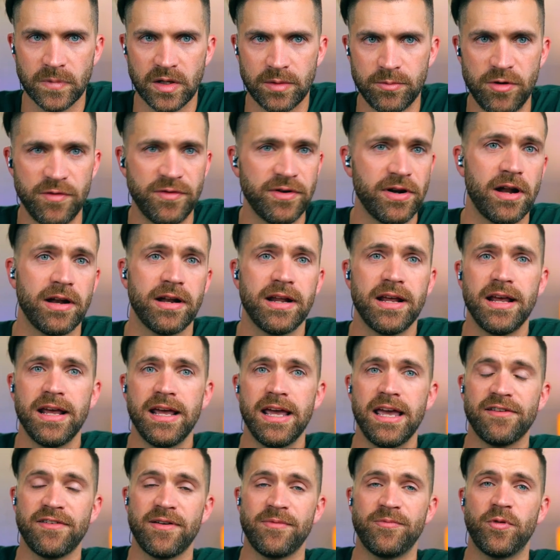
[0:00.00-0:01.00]
Moving on.
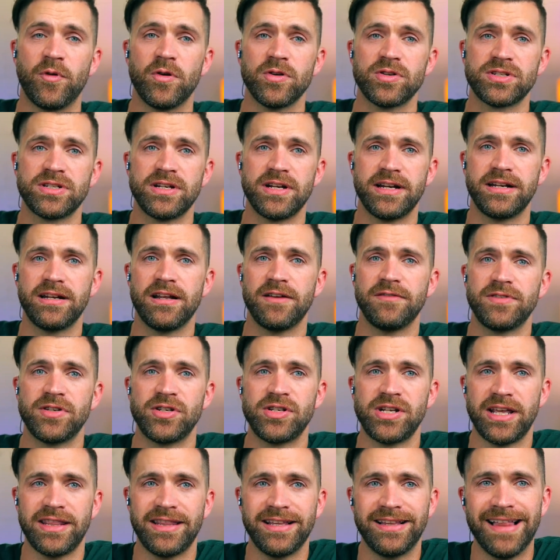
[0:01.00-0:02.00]
If I'm fortunate enough to
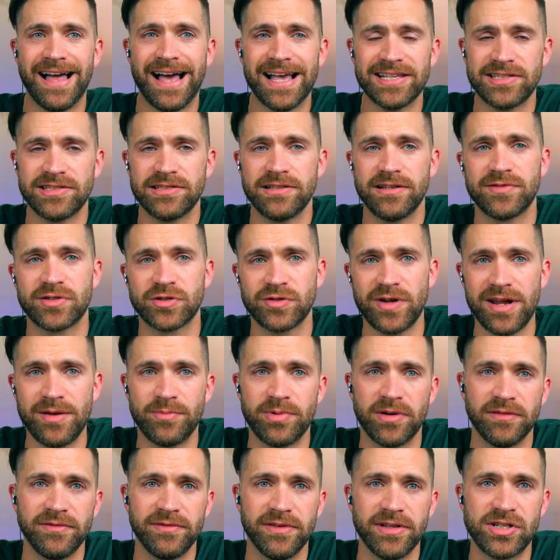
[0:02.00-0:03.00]
shed the glasses of straight
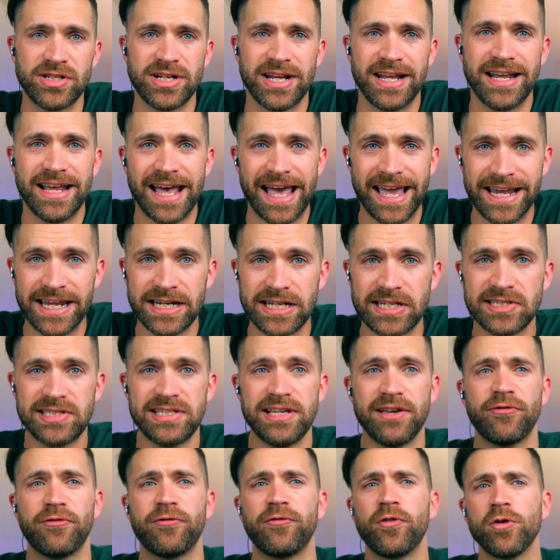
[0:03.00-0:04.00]
privilege, I get to
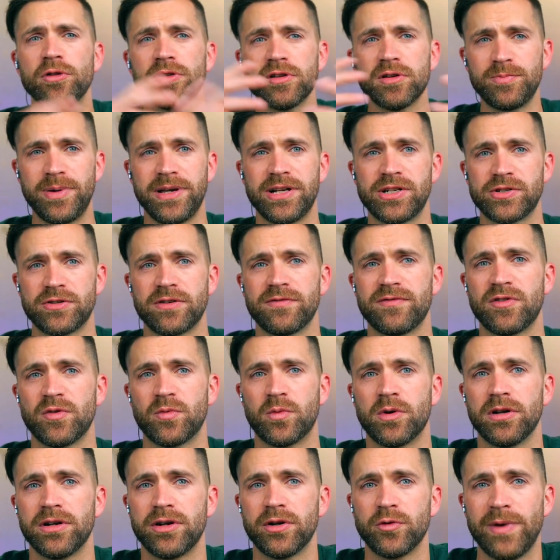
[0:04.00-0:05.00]
see a fuller picture of the
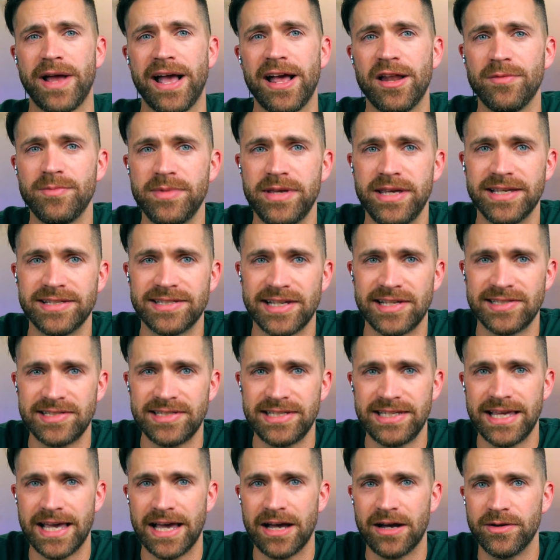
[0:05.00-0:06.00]
world around me as I
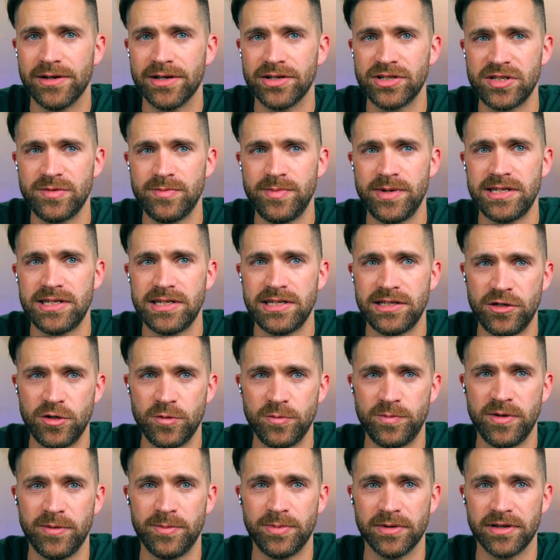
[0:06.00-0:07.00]
see how
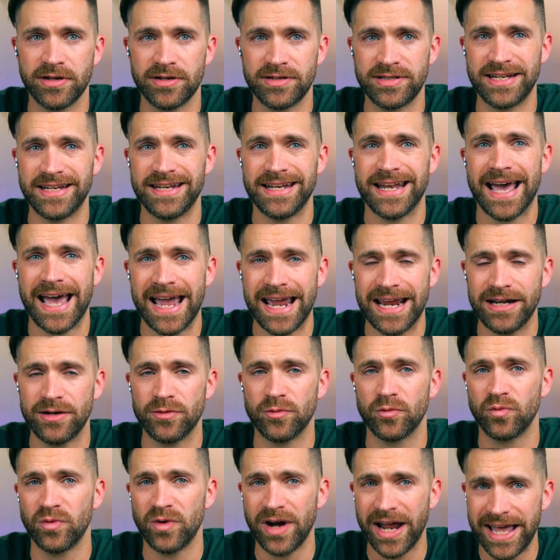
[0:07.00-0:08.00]
LGBTQ people are denied
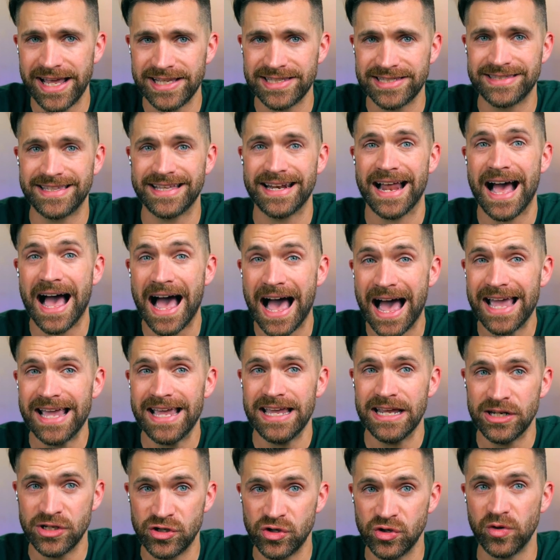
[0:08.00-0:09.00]
rights that I
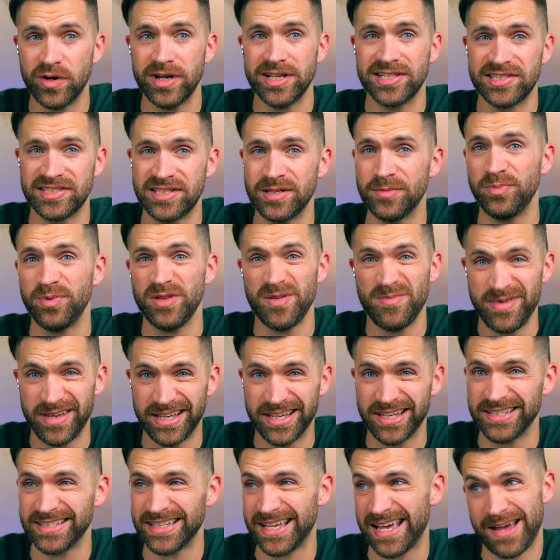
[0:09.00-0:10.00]
enjoy simply
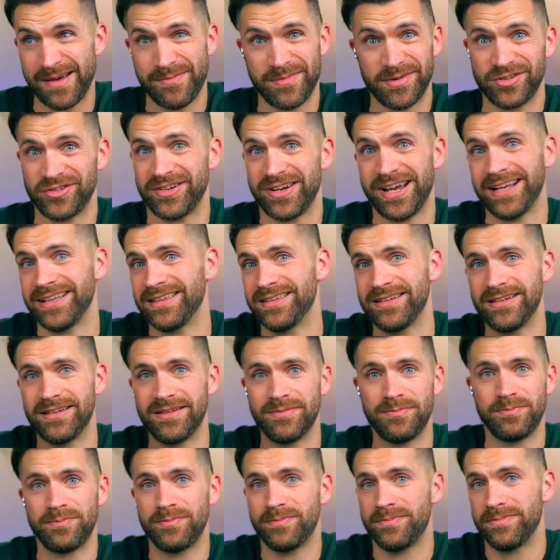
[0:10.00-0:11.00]
because I'm attracted
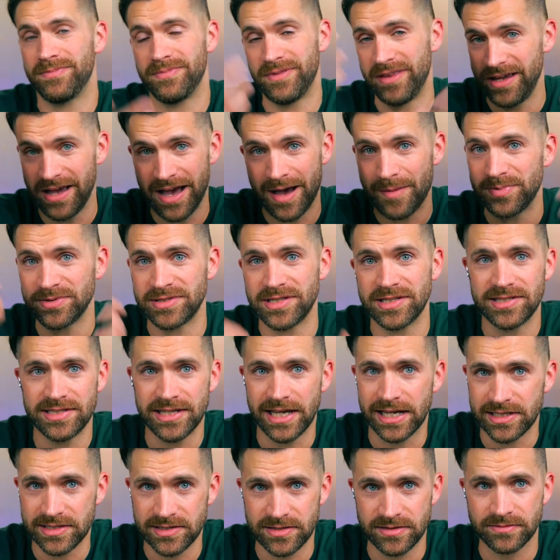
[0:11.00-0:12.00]
to the opposite
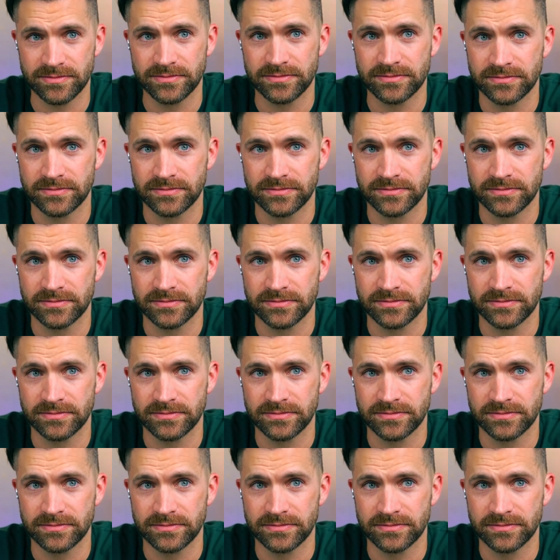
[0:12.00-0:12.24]
sex.